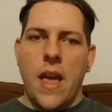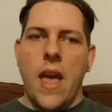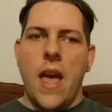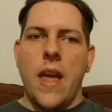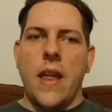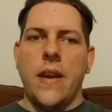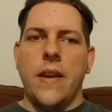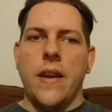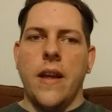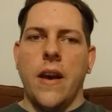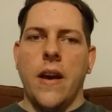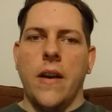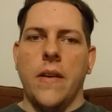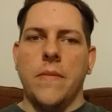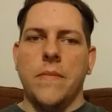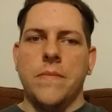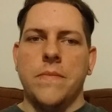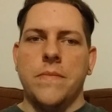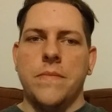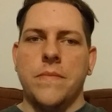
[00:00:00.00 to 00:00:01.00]

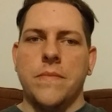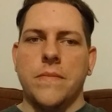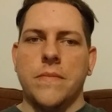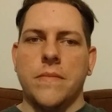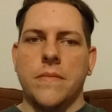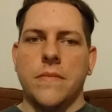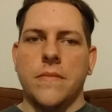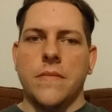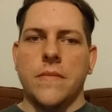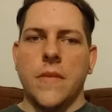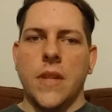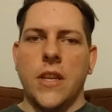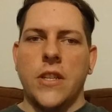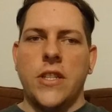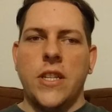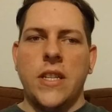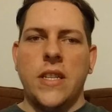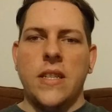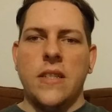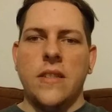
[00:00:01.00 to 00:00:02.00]
And
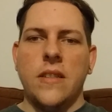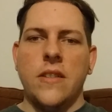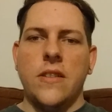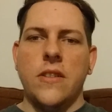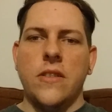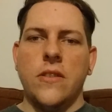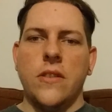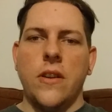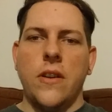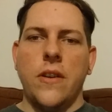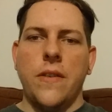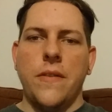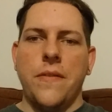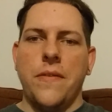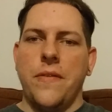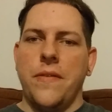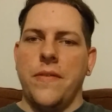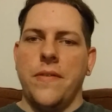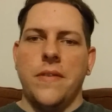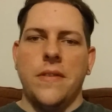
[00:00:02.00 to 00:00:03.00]
she doesn't
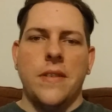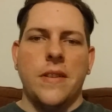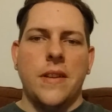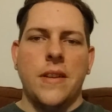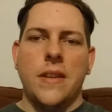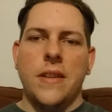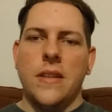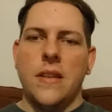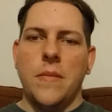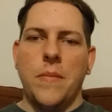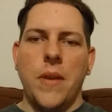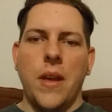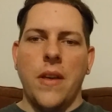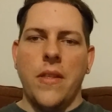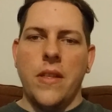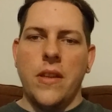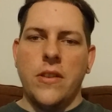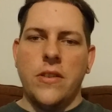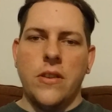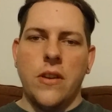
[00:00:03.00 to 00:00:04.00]
deserve to be
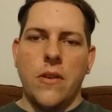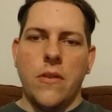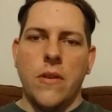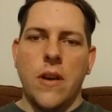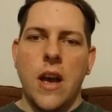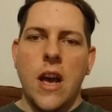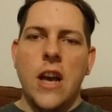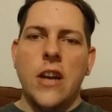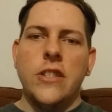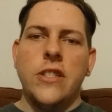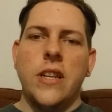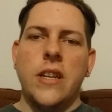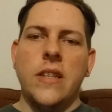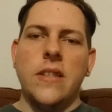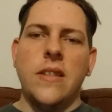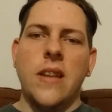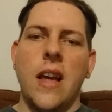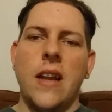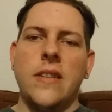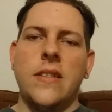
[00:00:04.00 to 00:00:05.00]
on that show. She
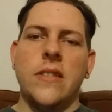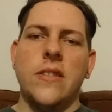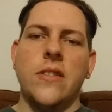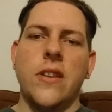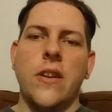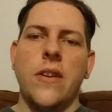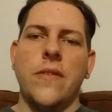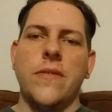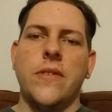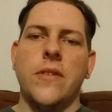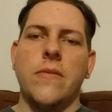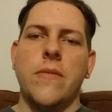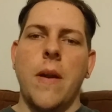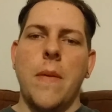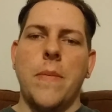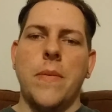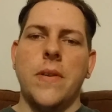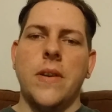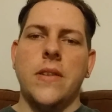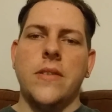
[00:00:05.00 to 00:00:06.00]
does not deserve to
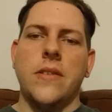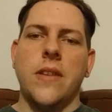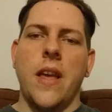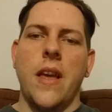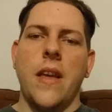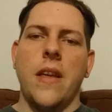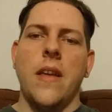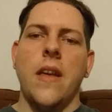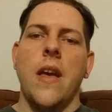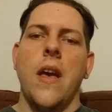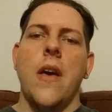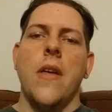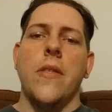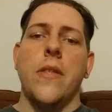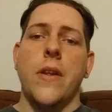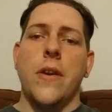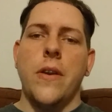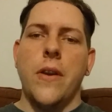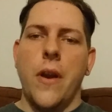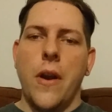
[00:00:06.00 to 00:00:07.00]
represent
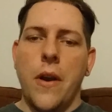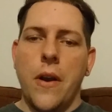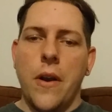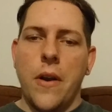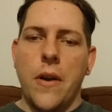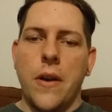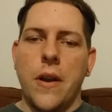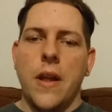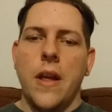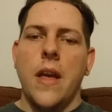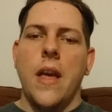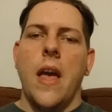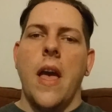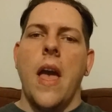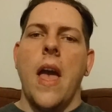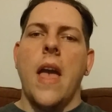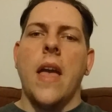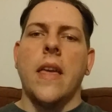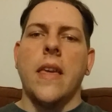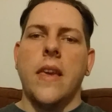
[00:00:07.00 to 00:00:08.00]
the nerd
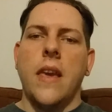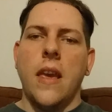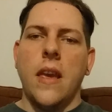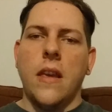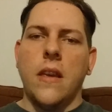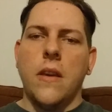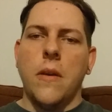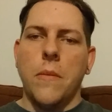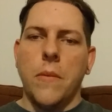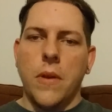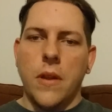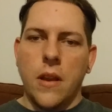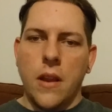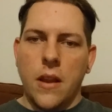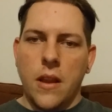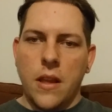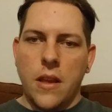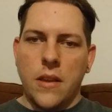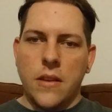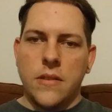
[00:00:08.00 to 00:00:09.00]
and geek
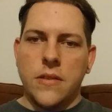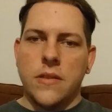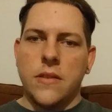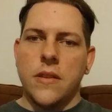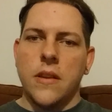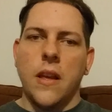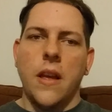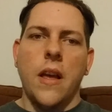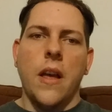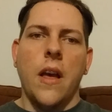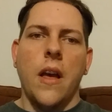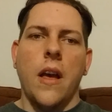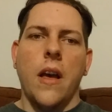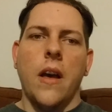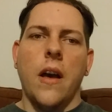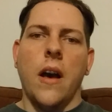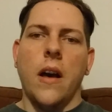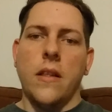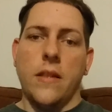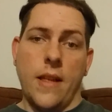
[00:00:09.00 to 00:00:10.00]
communities
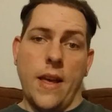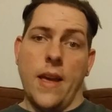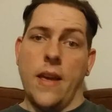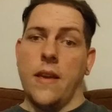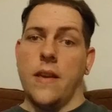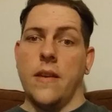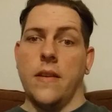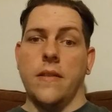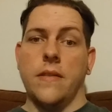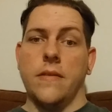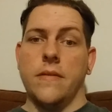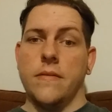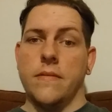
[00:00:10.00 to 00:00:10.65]
alike.